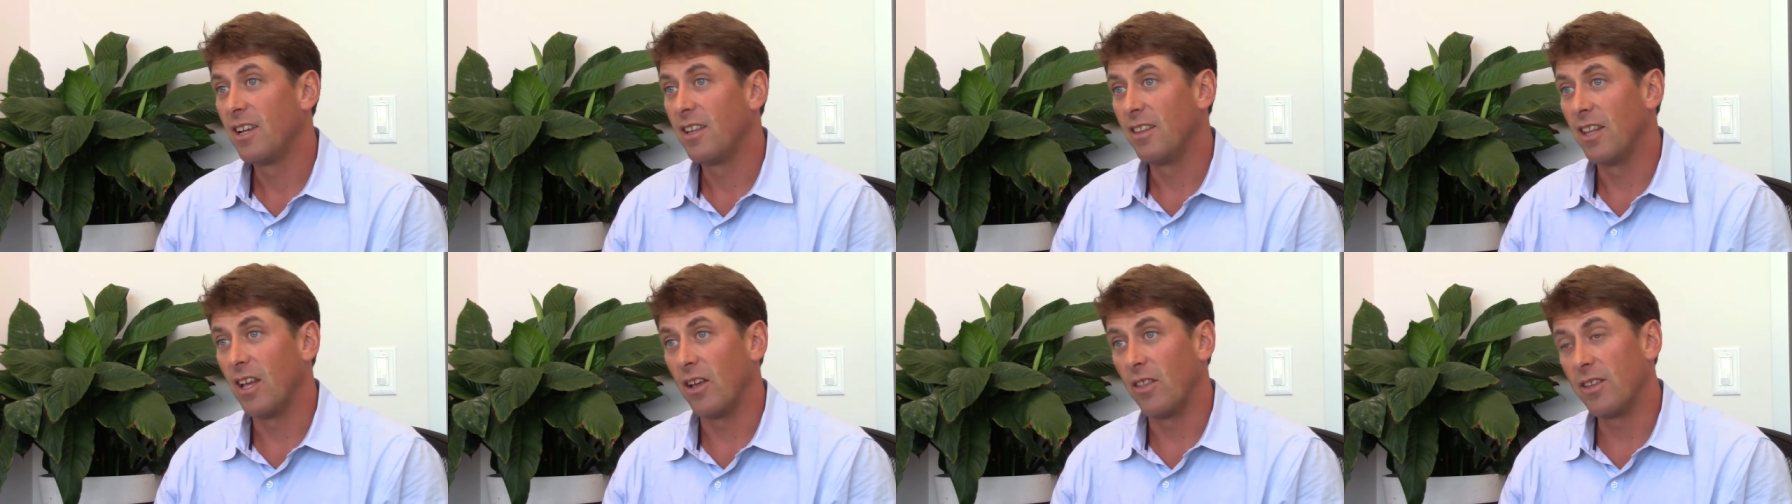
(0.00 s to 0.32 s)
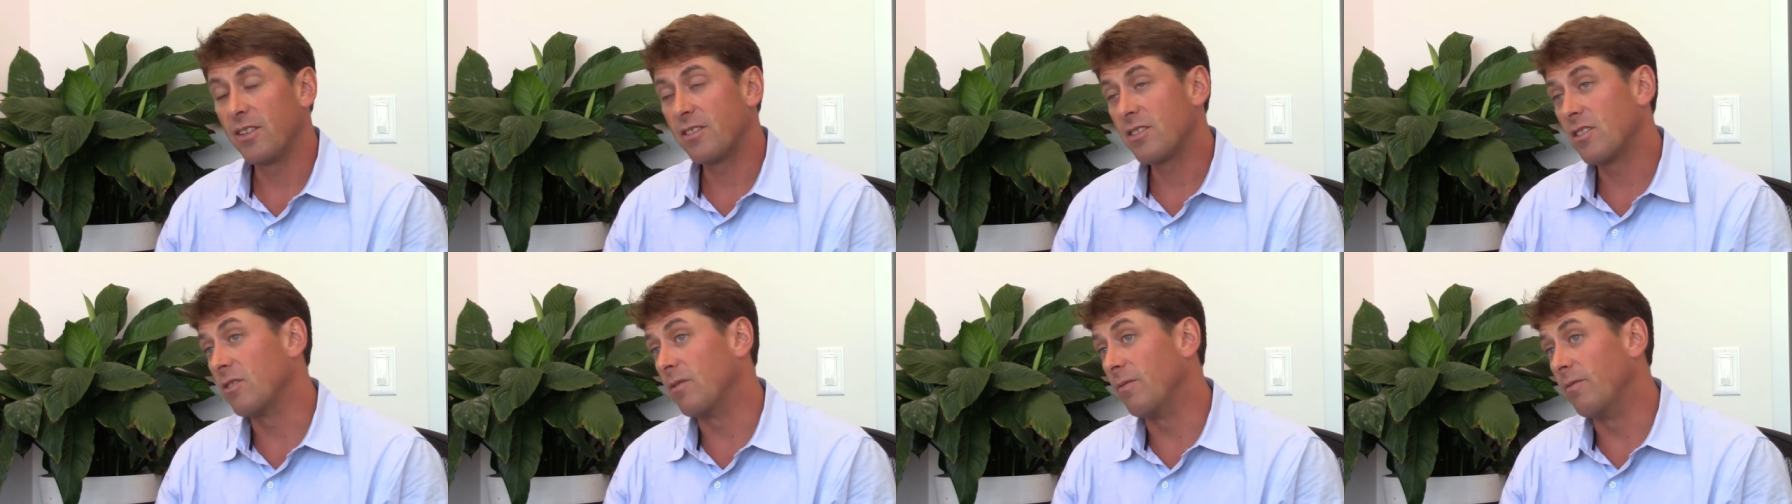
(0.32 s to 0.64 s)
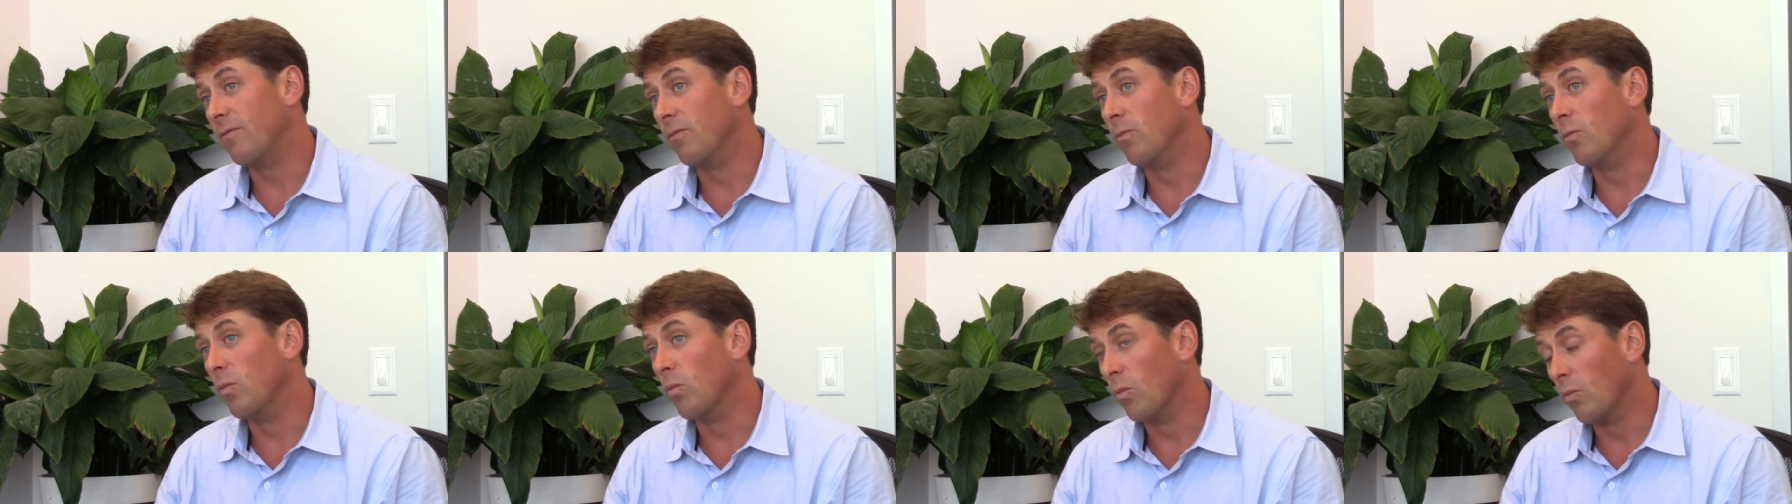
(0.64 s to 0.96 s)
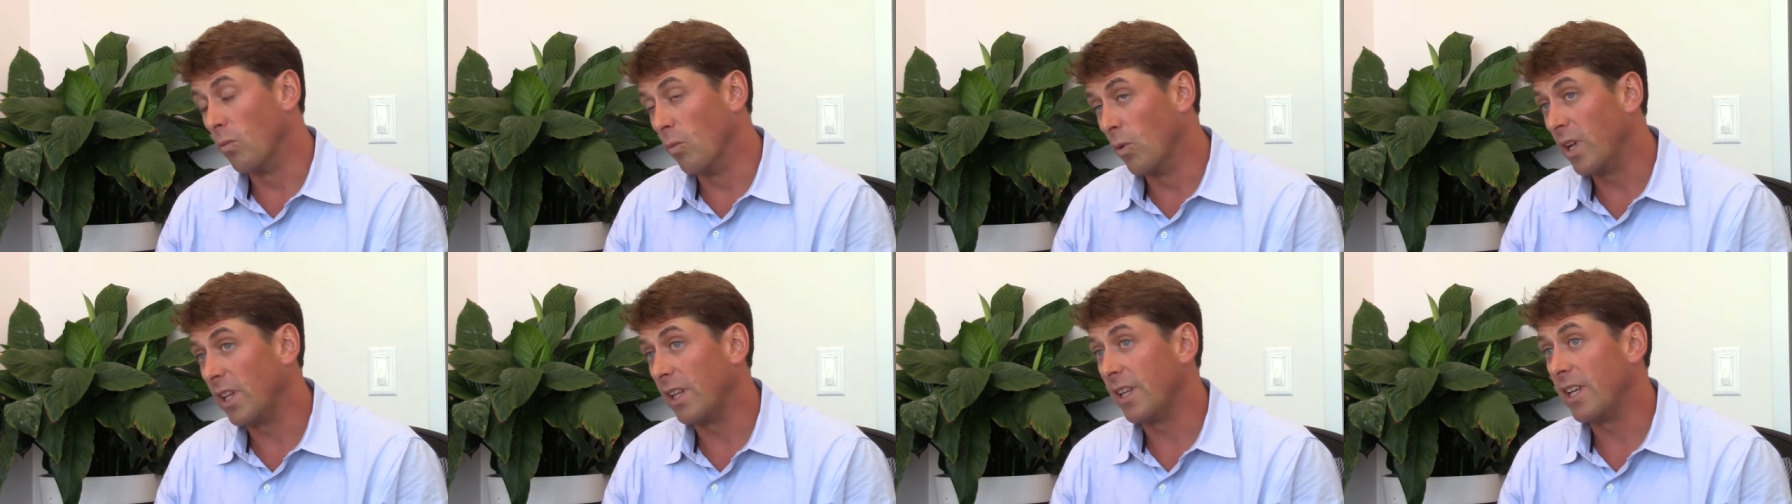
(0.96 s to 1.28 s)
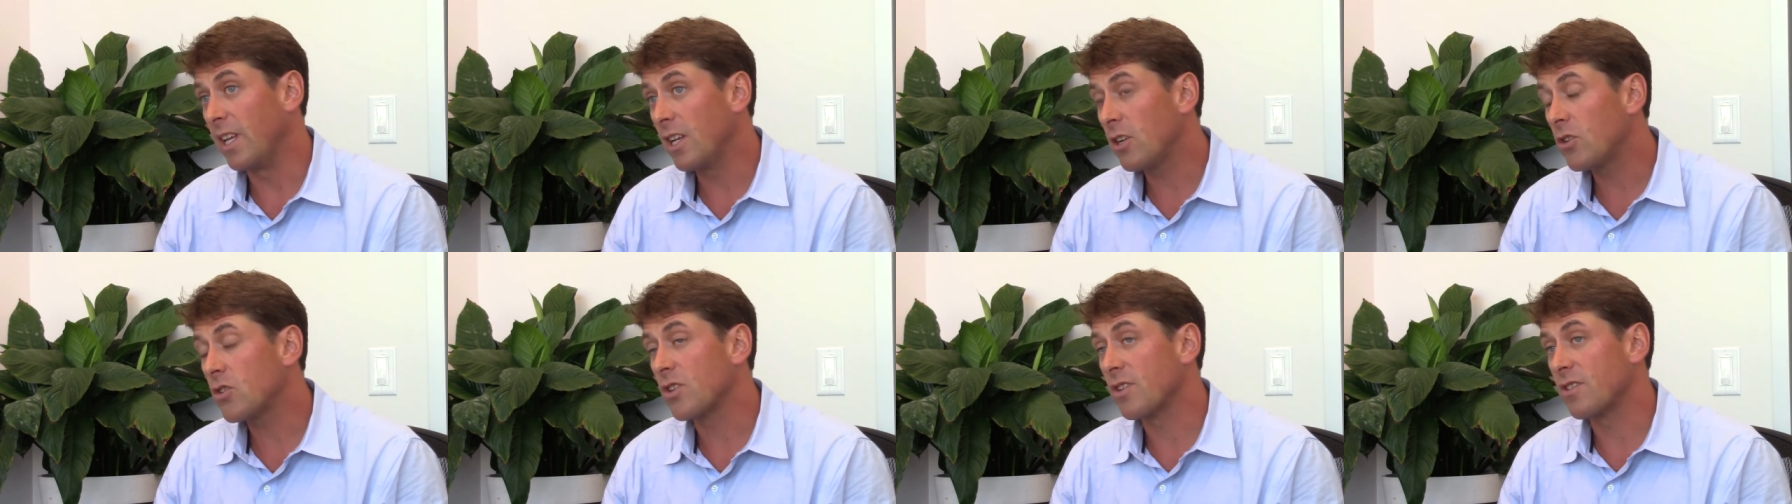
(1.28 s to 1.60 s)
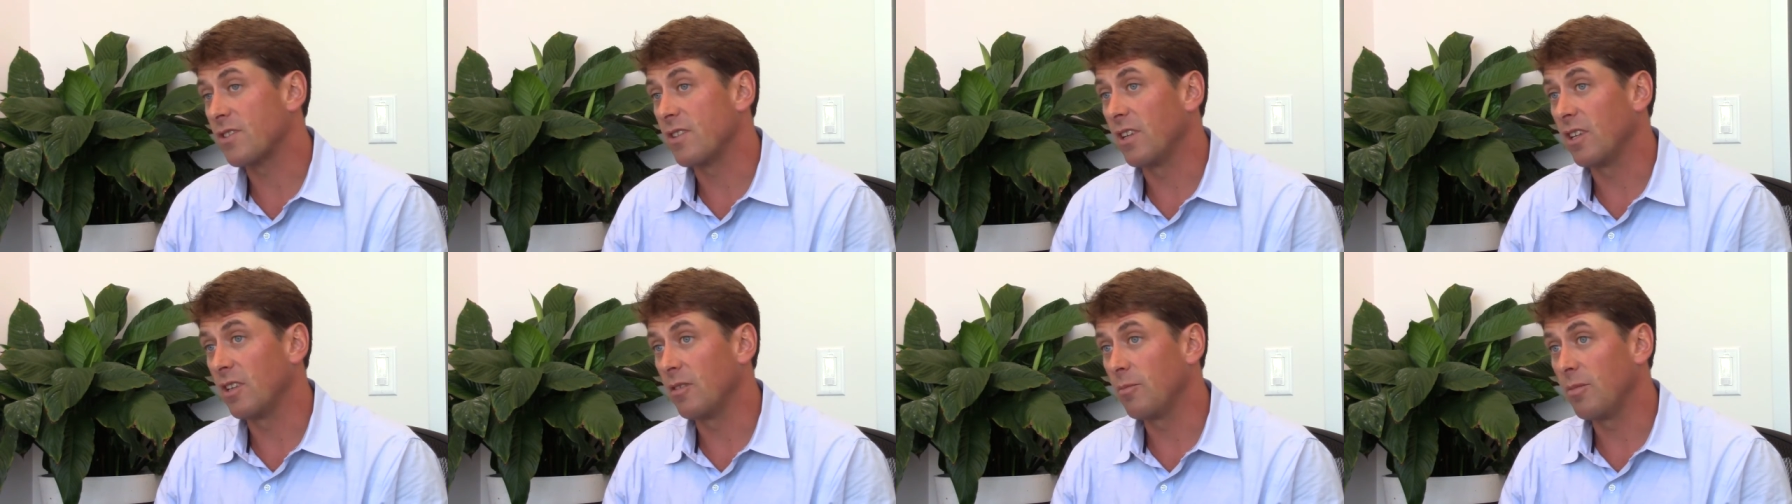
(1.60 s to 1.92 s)
Now, this is really
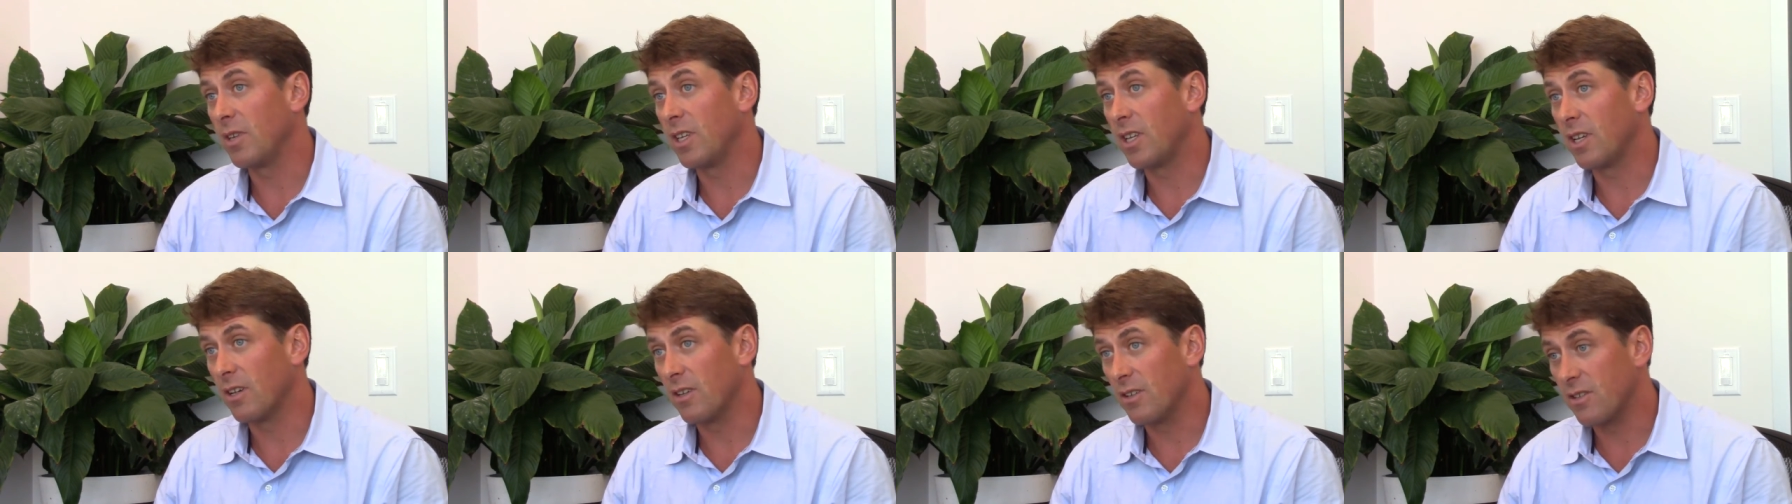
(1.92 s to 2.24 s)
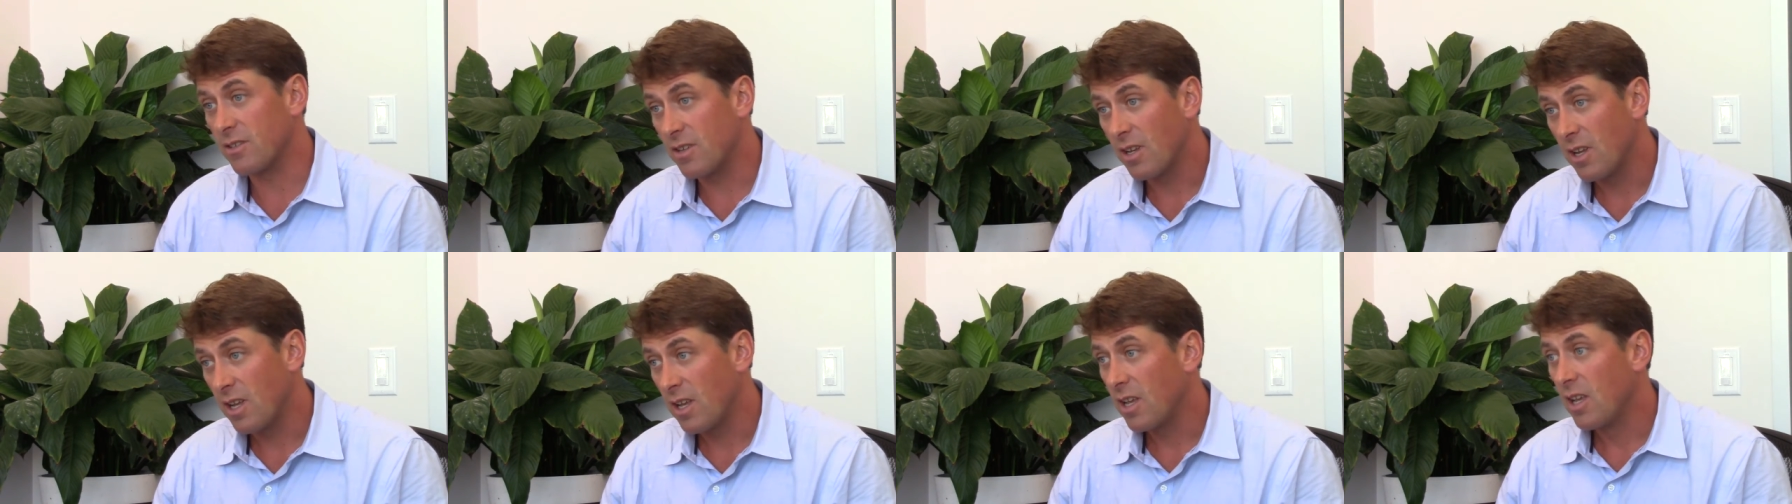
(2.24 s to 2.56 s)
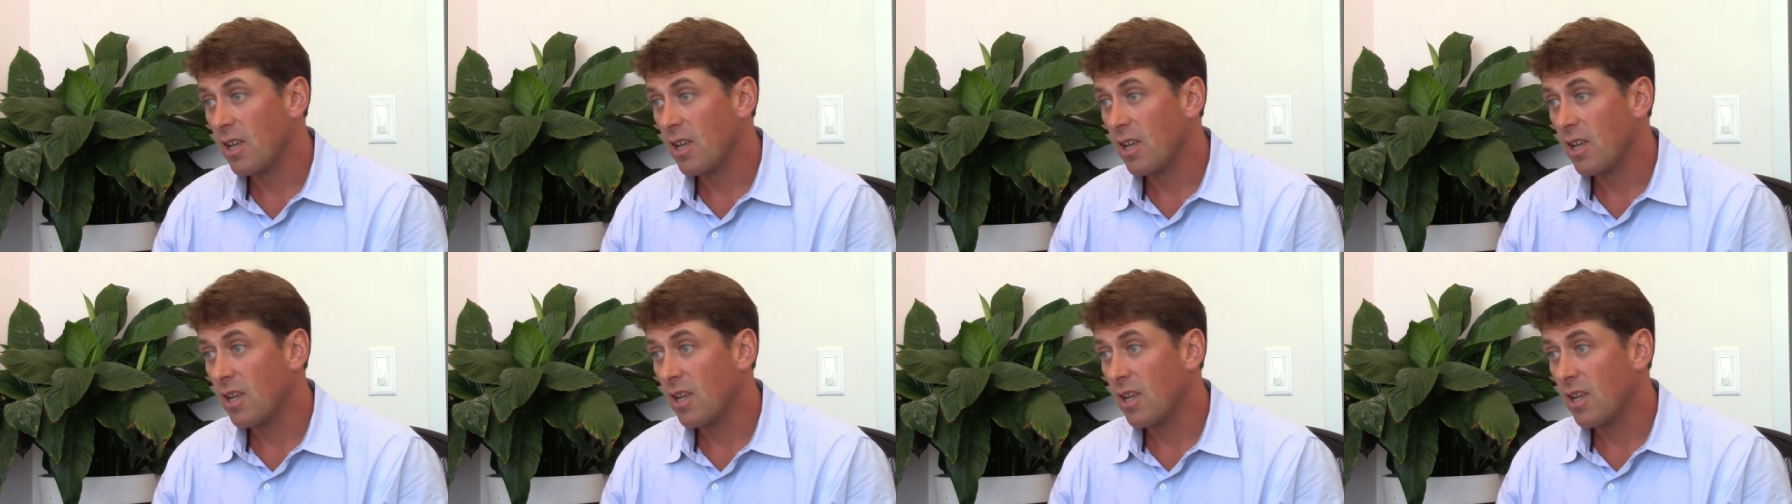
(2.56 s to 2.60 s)
interesting because